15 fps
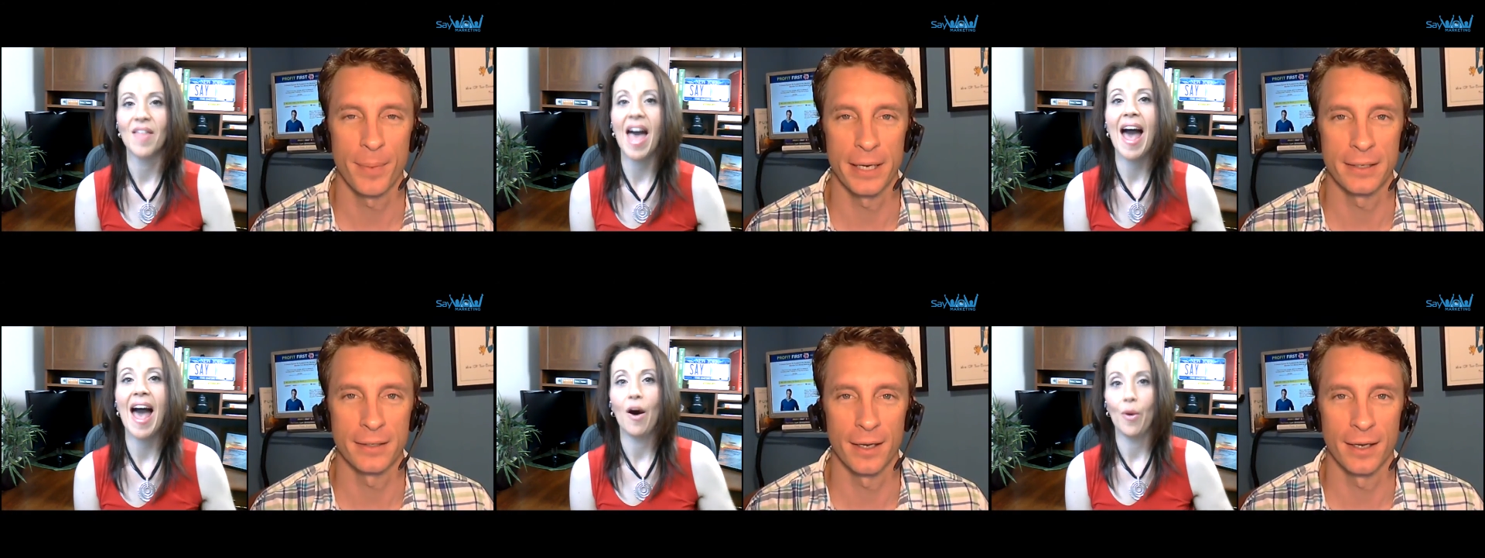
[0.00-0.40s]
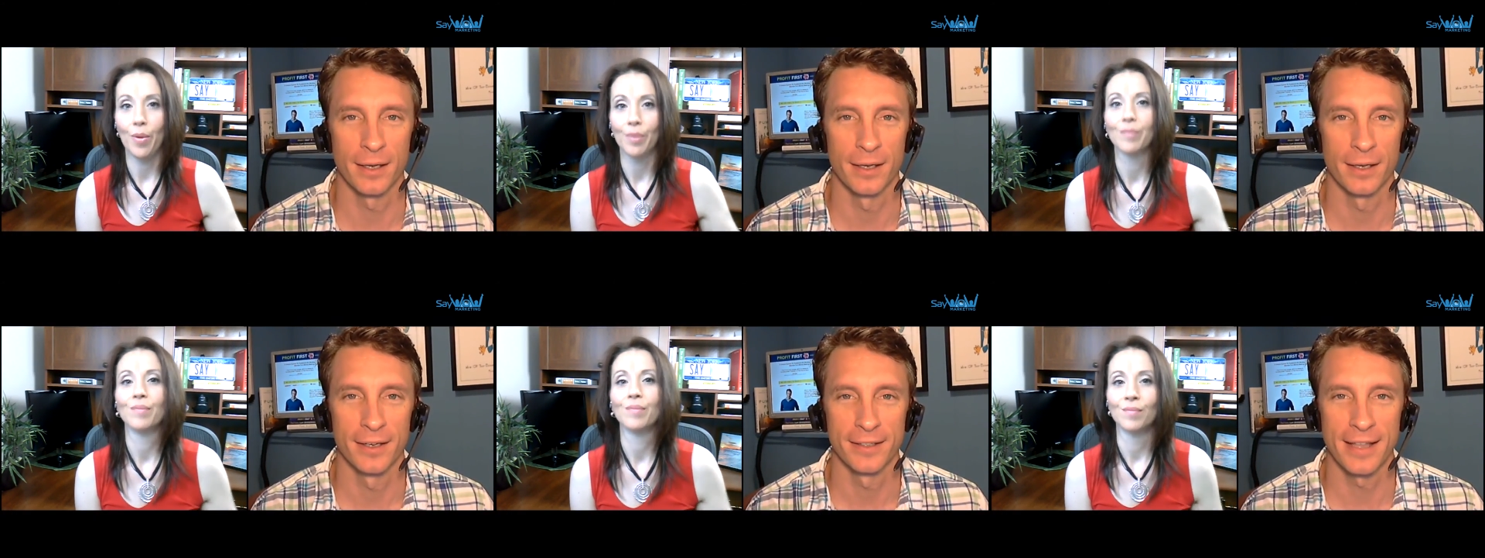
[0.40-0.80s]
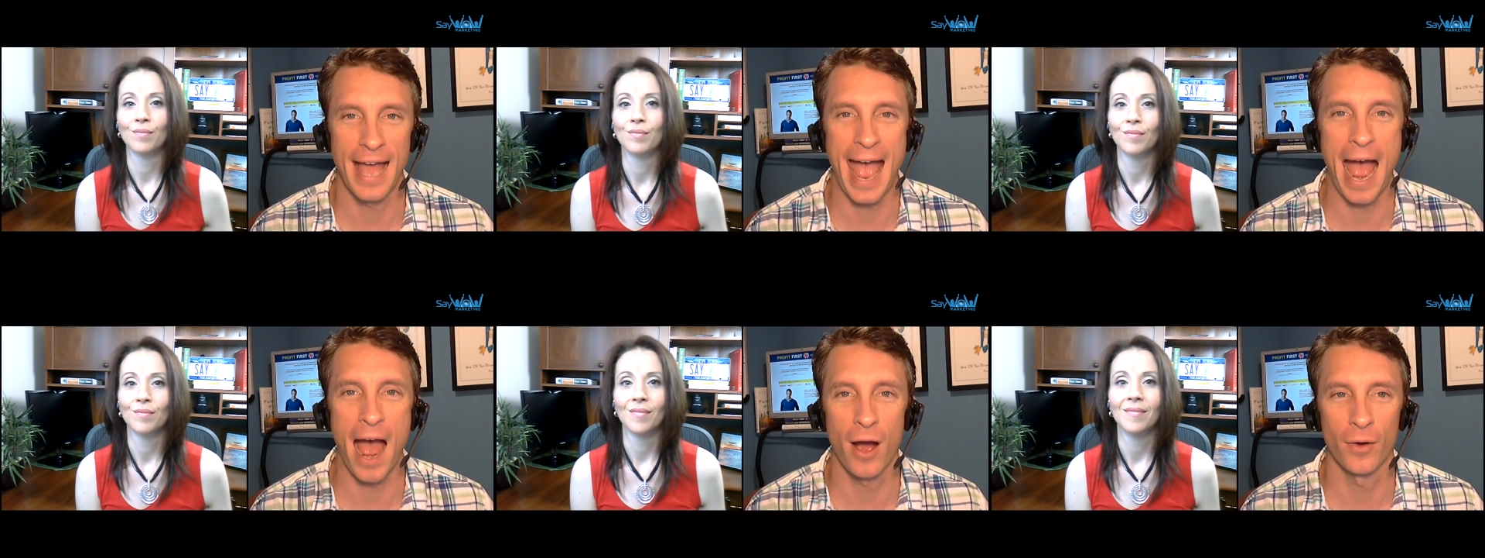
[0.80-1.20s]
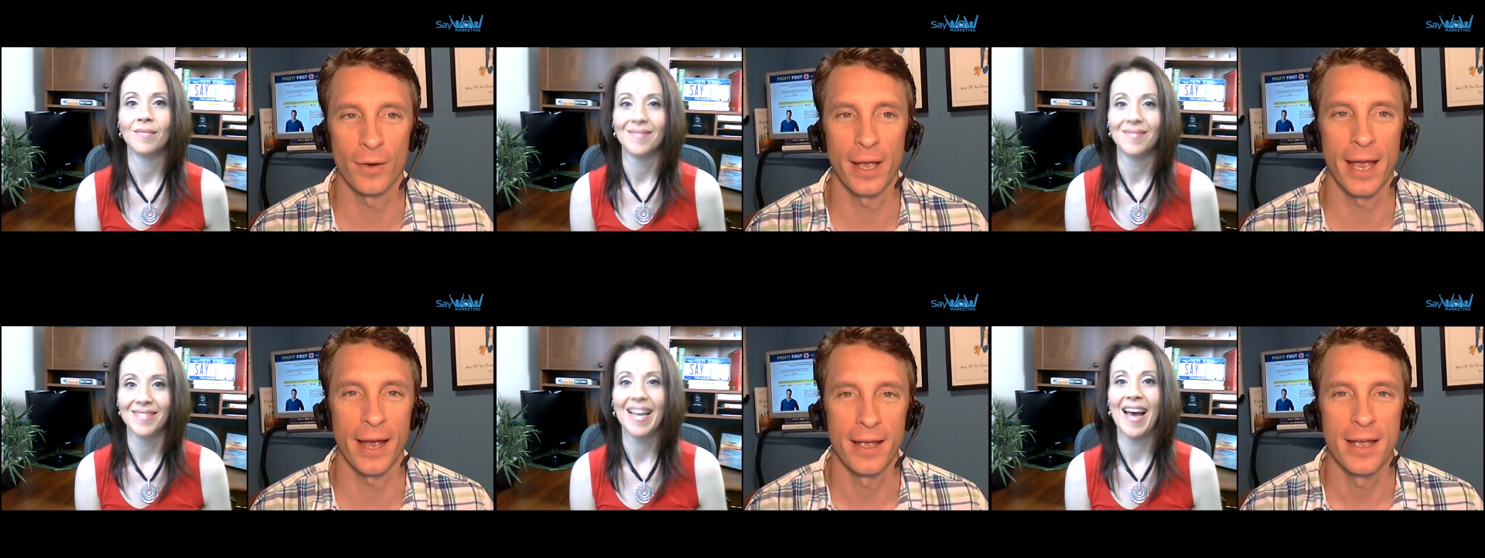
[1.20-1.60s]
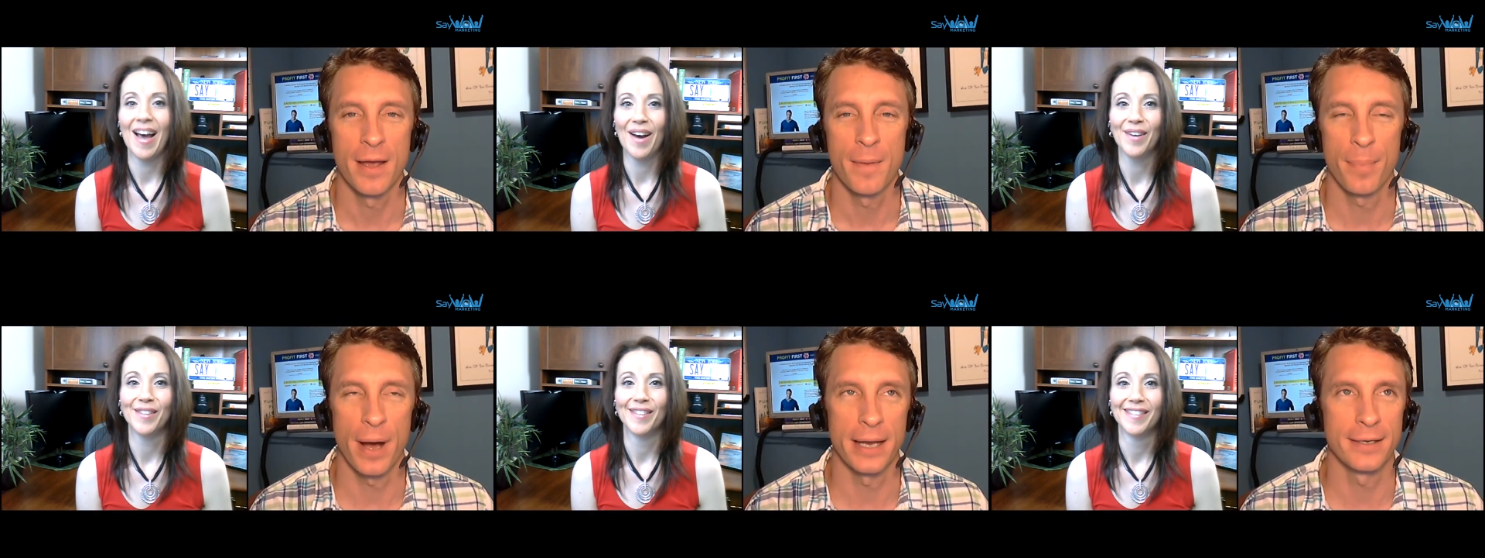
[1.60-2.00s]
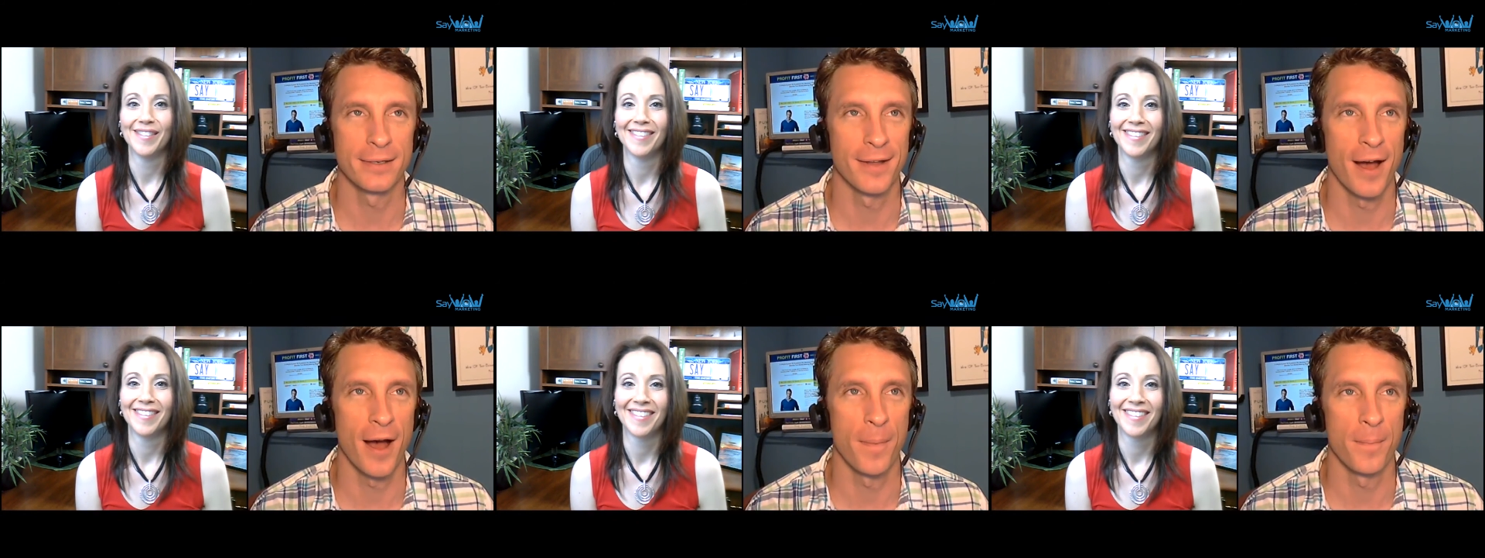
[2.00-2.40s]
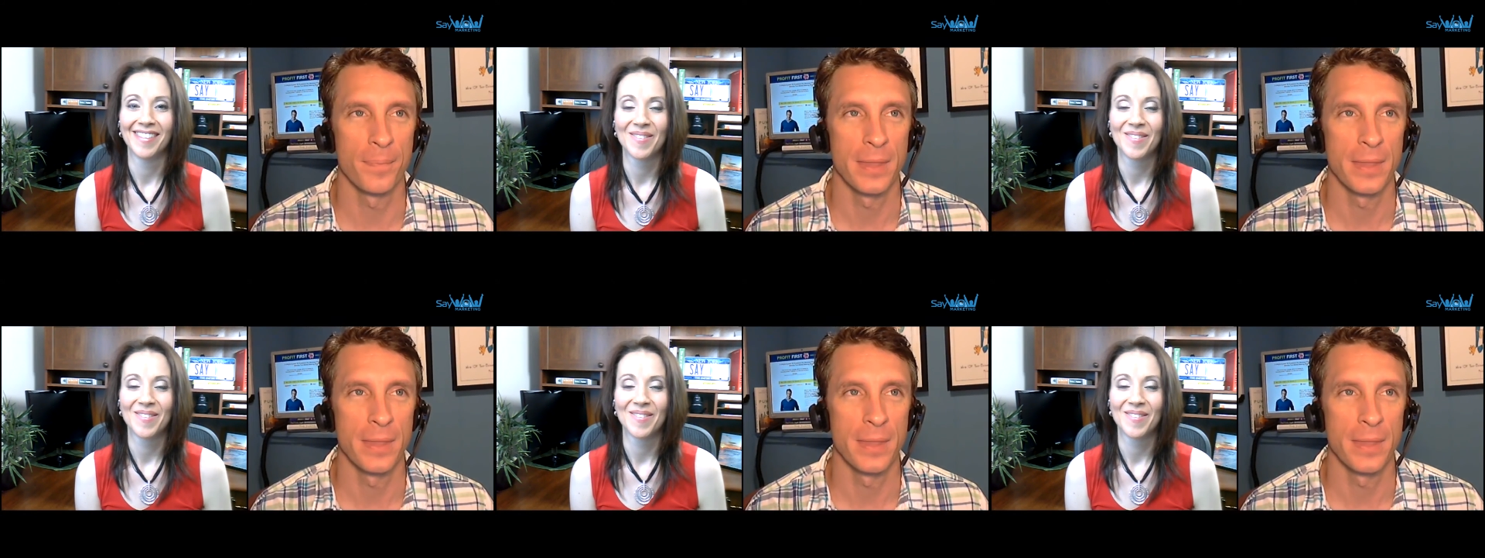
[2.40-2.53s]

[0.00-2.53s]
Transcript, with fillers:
Speaker 1: But uh, the how, yeah. But um,